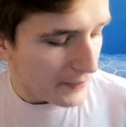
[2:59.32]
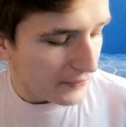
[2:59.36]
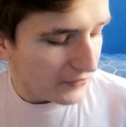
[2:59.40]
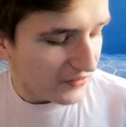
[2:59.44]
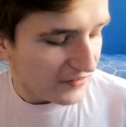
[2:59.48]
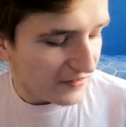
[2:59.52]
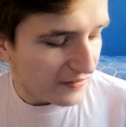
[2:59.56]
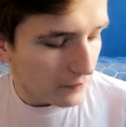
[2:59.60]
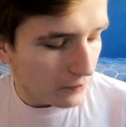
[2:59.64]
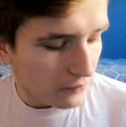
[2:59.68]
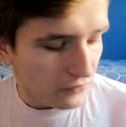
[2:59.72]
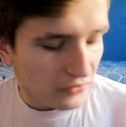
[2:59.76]
for
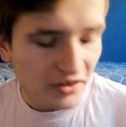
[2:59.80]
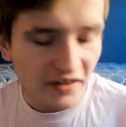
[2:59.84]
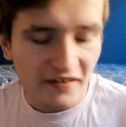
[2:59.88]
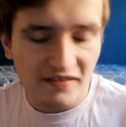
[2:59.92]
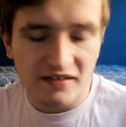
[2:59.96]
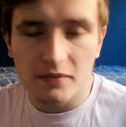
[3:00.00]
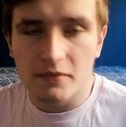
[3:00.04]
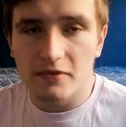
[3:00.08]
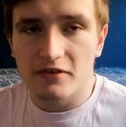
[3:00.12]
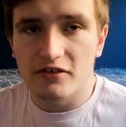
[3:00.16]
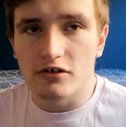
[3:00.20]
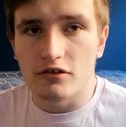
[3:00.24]
some
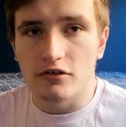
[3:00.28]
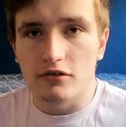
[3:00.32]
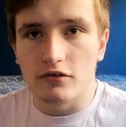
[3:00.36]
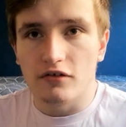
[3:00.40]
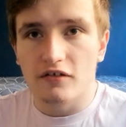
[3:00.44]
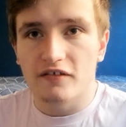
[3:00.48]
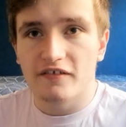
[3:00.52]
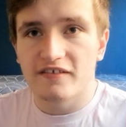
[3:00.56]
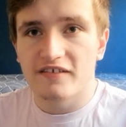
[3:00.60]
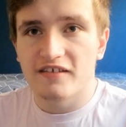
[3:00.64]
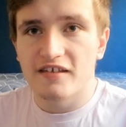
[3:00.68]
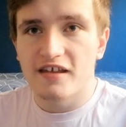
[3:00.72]
reason at
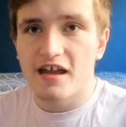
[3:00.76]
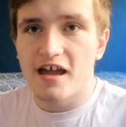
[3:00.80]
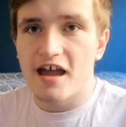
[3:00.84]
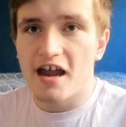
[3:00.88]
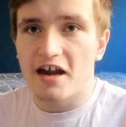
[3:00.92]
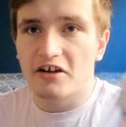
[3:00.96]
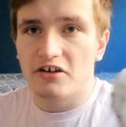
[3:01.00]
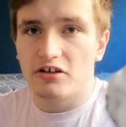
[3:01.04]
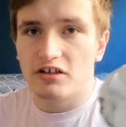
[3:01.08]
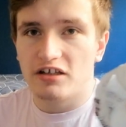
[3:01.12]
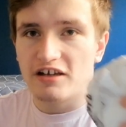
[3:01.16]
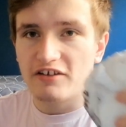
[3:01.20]
McDonald's, I
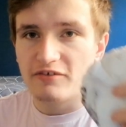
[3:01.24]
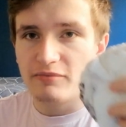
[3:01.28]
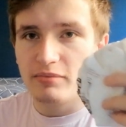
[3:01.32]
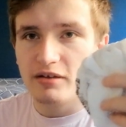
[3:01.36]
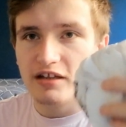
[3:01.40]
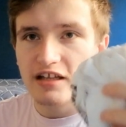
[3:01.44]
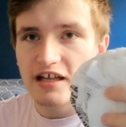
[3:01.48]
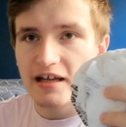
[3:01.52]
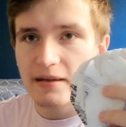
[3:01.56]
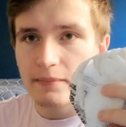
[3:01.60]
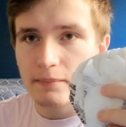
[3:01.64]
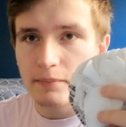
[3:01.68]
can only have
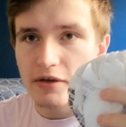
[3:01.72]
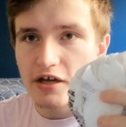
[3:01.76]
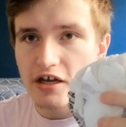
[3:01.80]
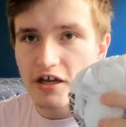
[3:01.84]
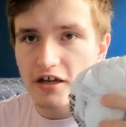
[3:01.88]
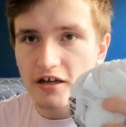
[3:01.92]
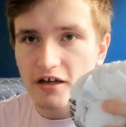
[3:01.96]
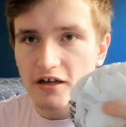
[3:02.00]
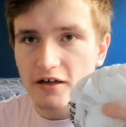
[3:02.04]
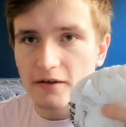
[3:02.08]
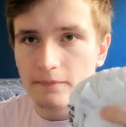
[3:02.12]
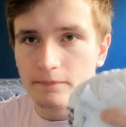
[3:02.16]
plain
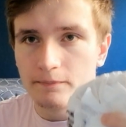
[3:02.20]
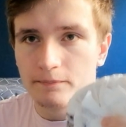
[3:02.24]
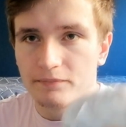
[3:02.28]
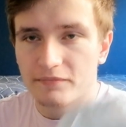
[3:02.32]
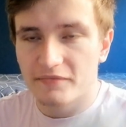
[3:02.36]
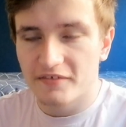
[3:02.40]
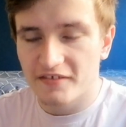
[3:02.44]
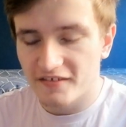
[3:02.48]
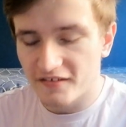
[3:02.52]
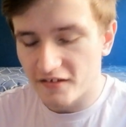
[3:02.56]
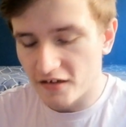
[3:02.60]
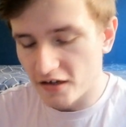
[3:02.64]
burger.
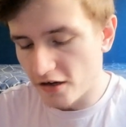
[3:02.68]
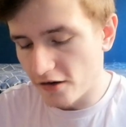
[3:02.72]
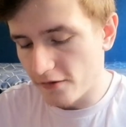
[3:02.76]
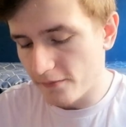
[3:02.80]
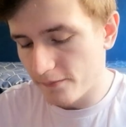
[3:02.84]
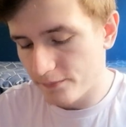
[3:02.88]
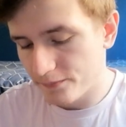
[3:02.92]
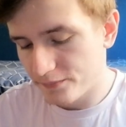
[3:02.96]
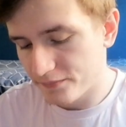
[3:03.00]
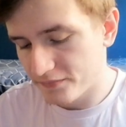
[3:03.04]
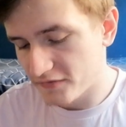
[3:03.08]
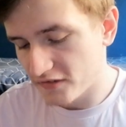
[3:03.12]
So,
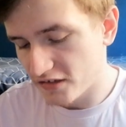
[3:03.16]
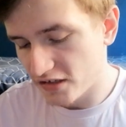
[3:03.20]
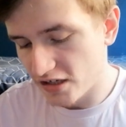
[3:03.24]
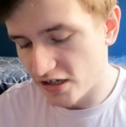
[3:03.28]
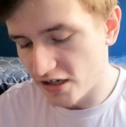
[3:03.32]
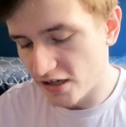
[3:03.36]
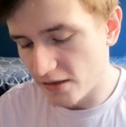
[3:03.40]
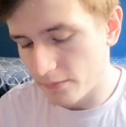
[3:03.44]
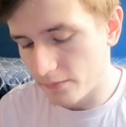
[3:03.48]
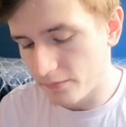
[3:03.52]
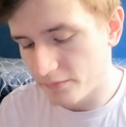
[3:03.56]
a